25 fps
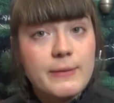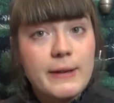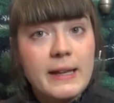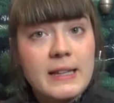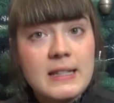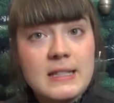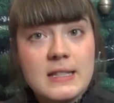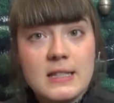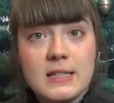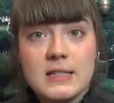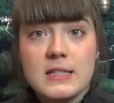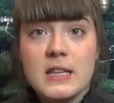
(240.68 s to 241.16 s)

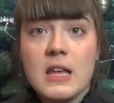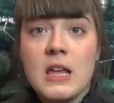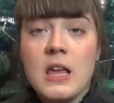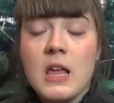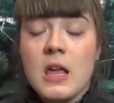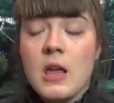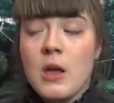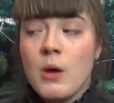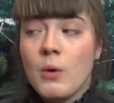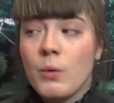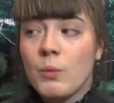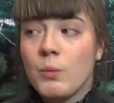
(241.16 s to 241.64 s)
fencers
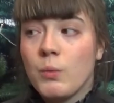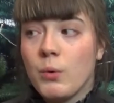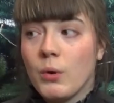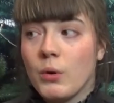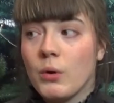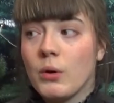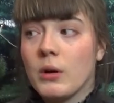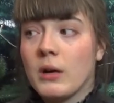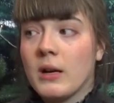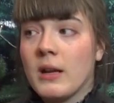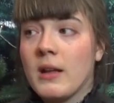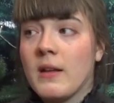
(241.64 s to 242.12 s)

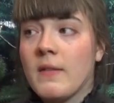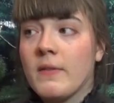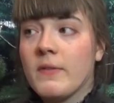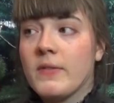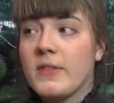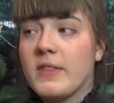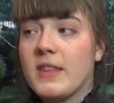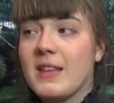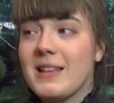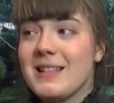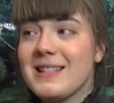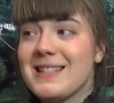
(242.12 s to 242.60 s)
wore
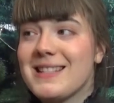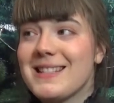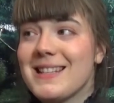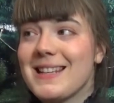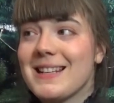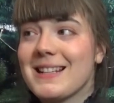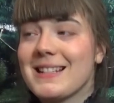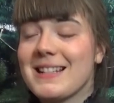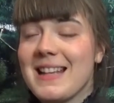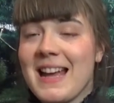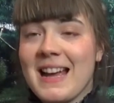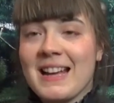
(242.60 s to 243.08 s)
this
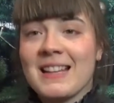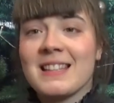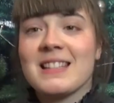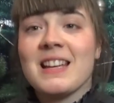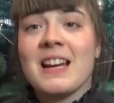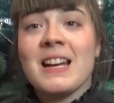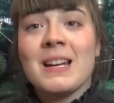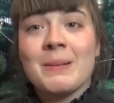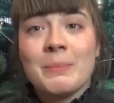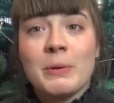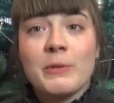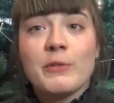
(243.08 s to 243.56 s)
exact
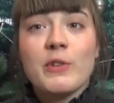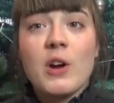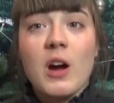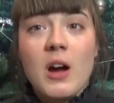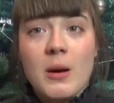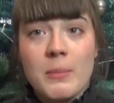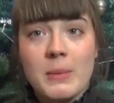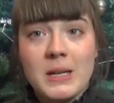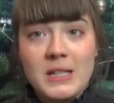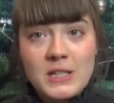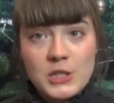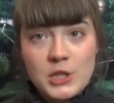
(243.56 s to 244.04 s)
type of
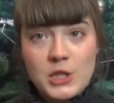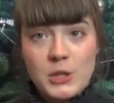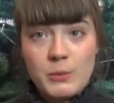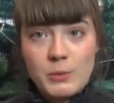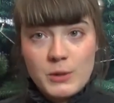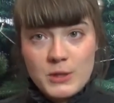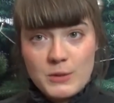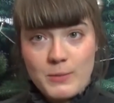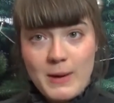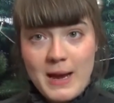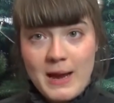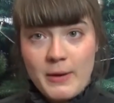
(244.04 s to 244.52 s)
garment she
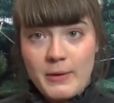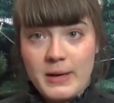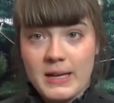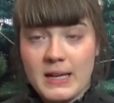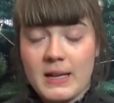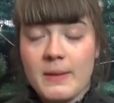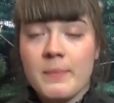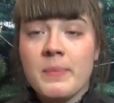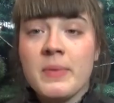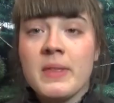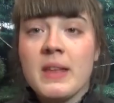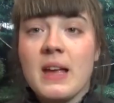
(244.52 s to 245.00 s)
was
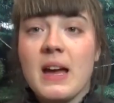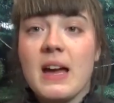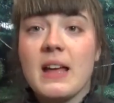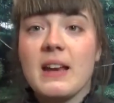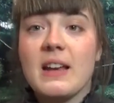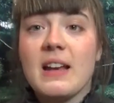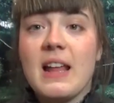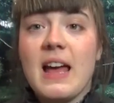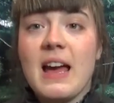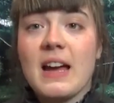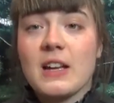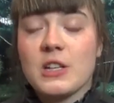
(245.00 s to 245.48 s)
wearing,
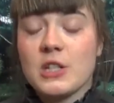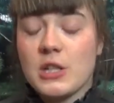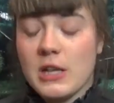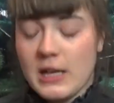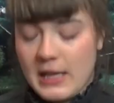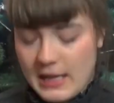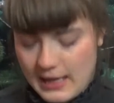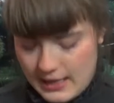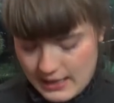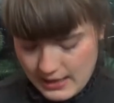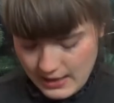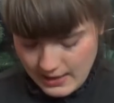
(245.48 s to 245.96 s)
and it
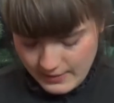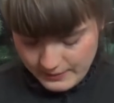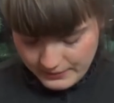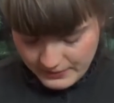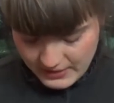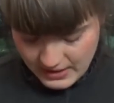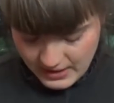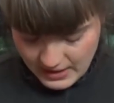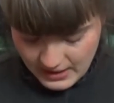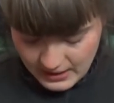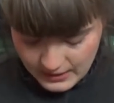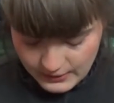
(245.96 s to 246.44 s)
actually
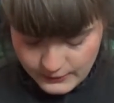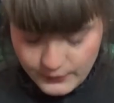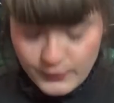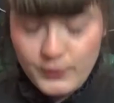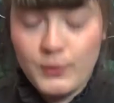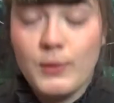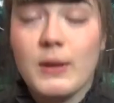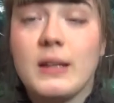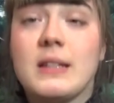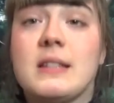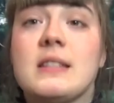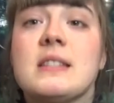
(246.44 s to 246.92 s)

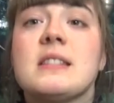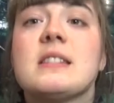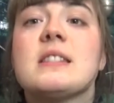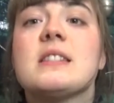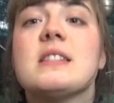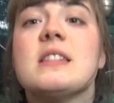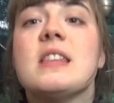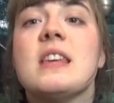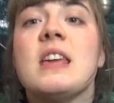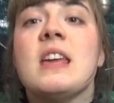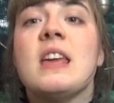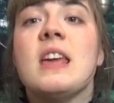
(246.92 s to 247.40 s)
influenced
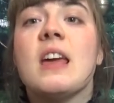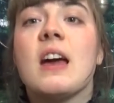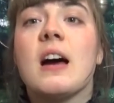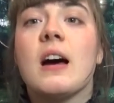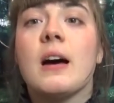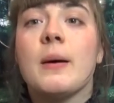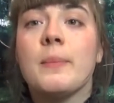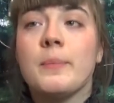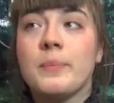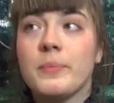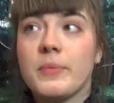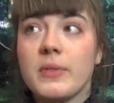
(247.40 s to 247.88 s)

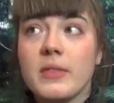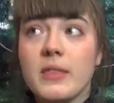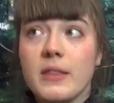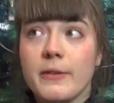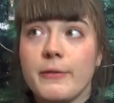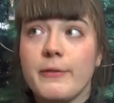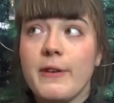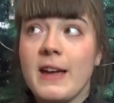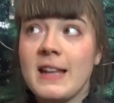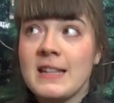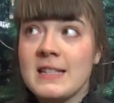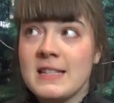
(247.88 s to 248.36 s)
the
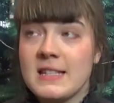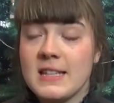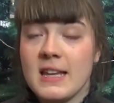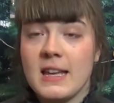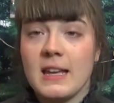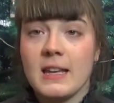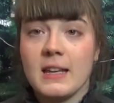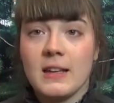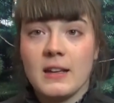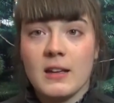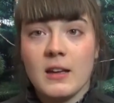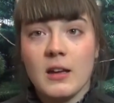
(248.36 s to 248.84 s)

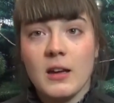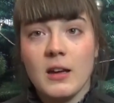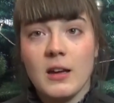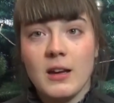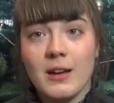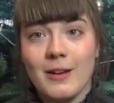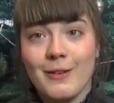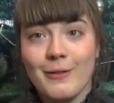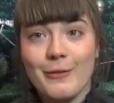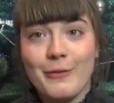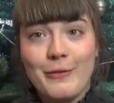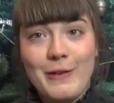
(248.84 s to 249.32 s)
fencing
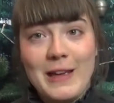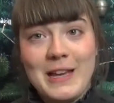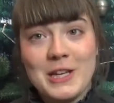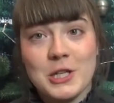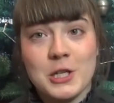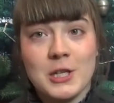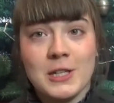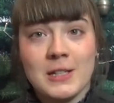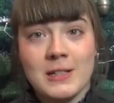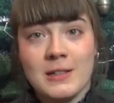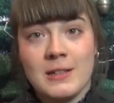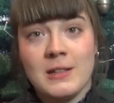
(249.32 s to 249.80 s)

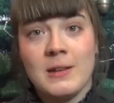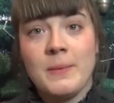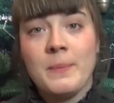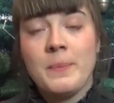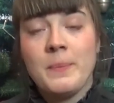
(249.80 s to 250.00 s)
fashion.